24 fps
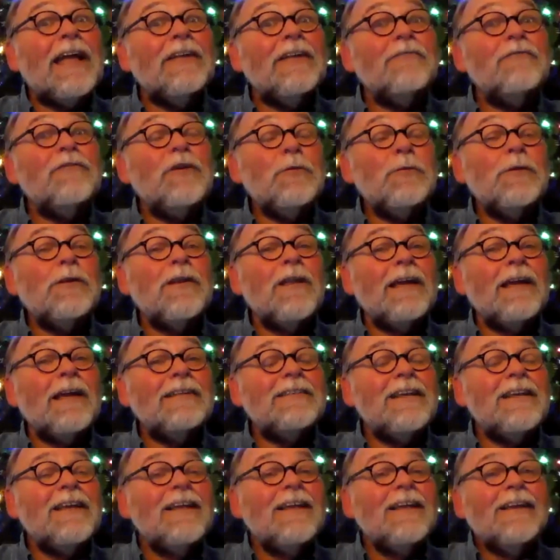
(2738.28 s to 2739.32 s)
And if you would like
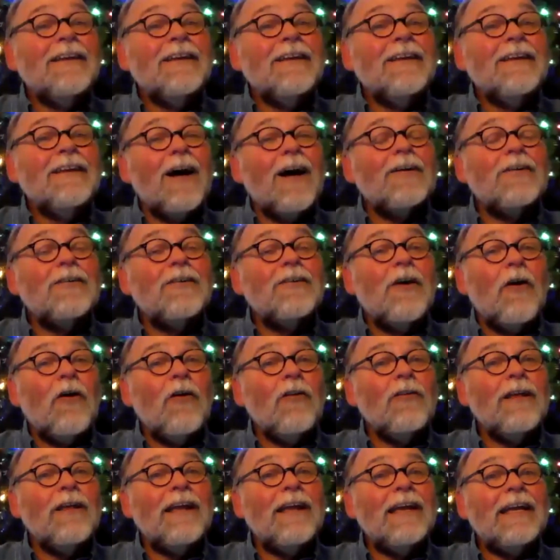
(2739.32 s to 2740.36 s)
to
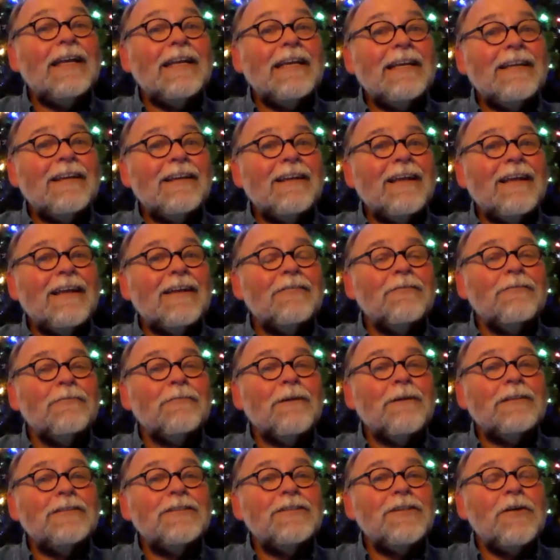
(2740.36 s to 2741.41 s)
call Annie at
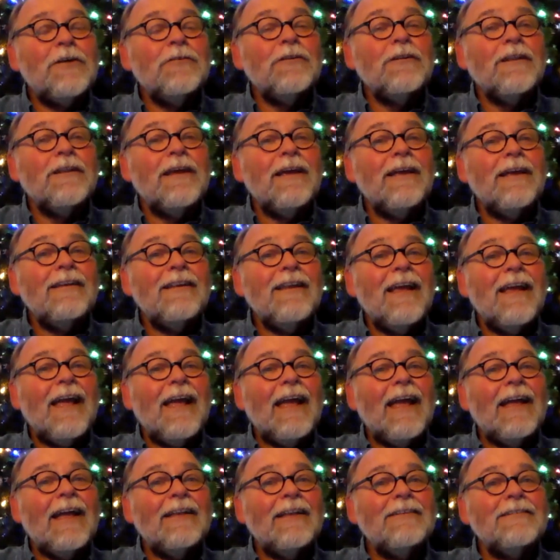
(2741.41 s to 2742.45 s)
Redstone Glen,
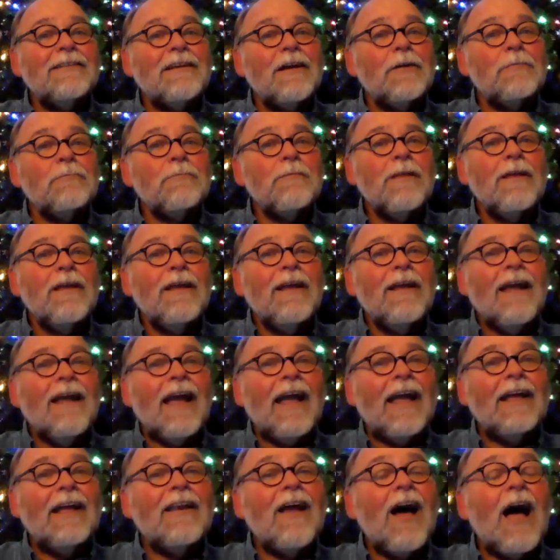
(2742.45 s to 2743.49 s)
and
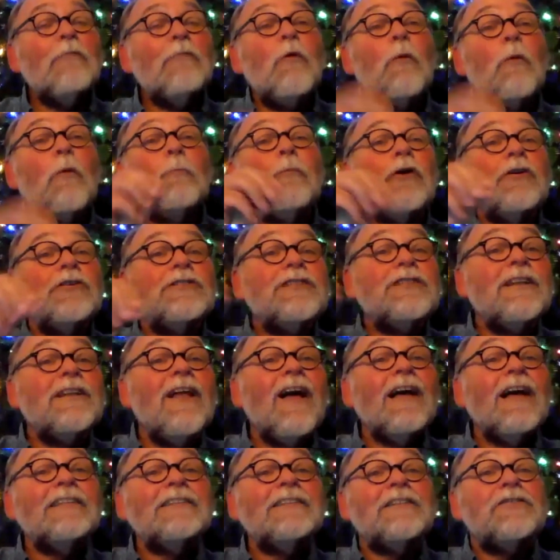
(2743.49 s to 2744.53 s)
I will
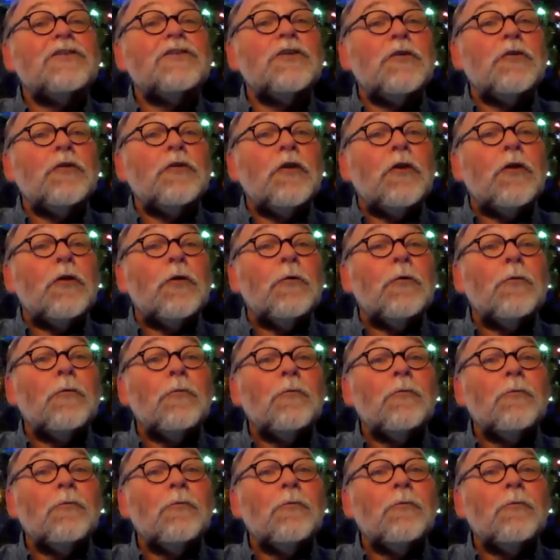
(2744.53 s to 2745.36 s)
personalize it to you.